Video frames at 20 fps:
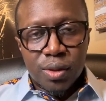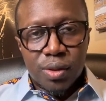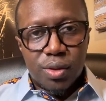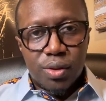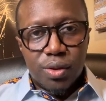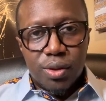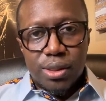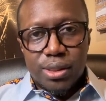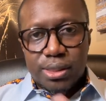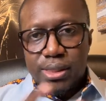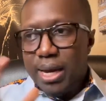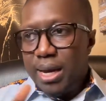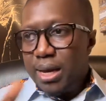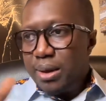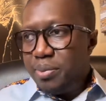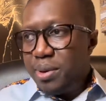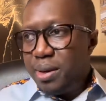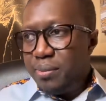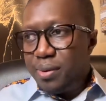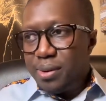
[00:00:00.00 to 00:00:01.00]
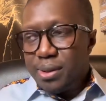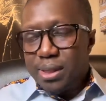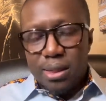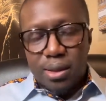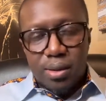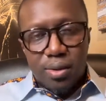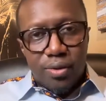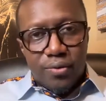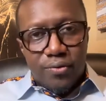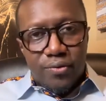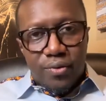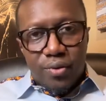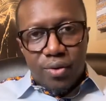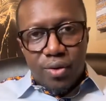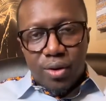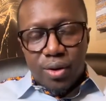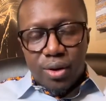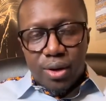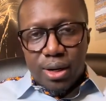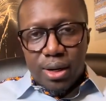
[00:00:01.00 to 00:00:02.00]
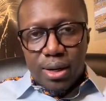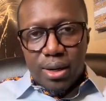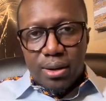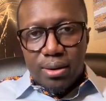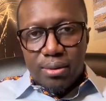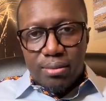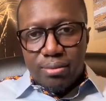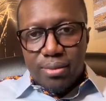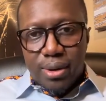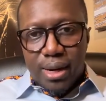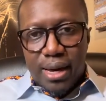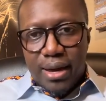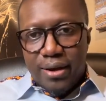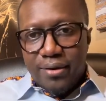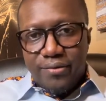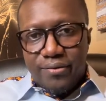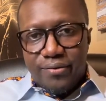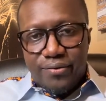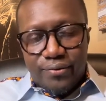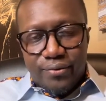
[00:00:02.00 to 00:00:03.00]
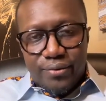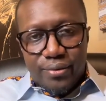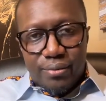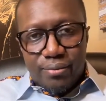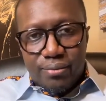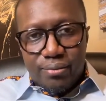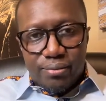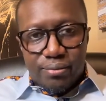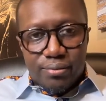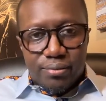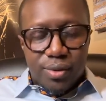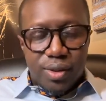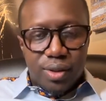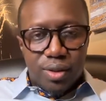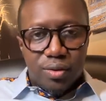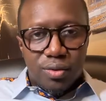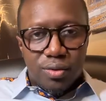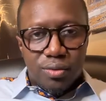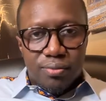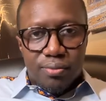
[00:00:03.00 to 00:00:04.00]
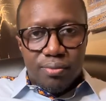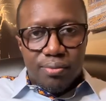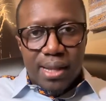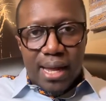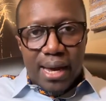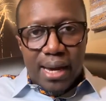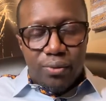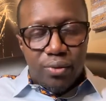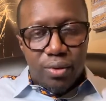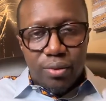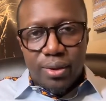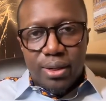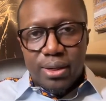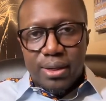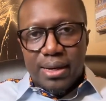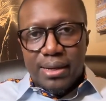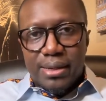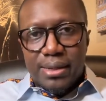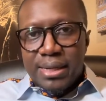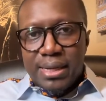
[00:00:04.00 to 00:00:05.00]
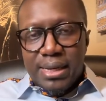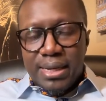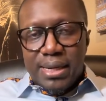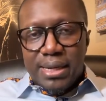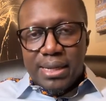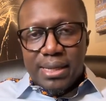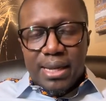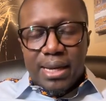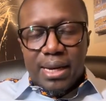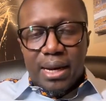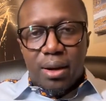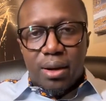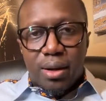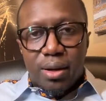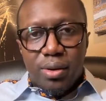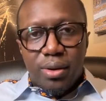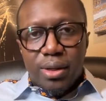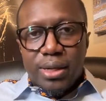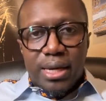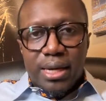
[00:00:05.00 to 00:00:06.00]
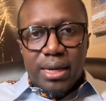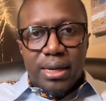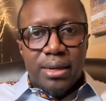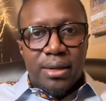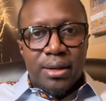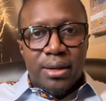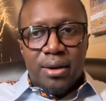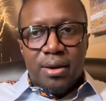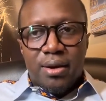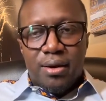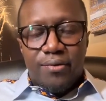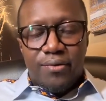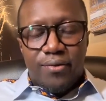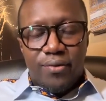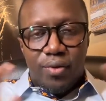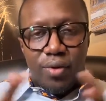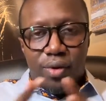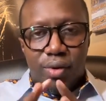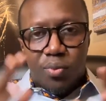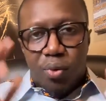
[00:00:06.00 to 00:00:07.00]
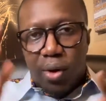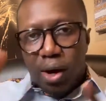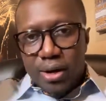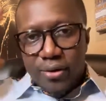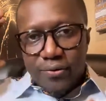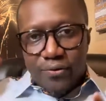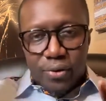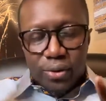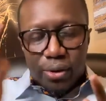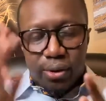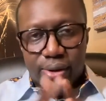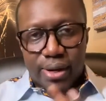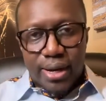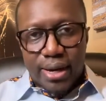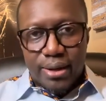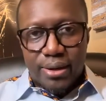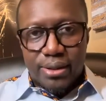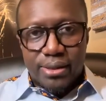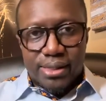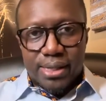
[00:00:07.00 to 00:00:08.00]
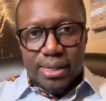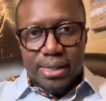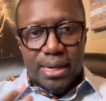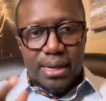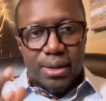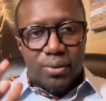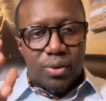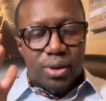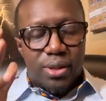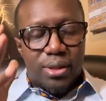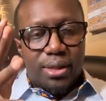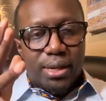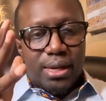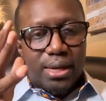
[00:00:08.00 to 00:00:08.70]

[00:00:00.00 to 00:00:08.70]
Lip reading: You could take people that look for, I have, Black women that are looking for product for their hairs, and then when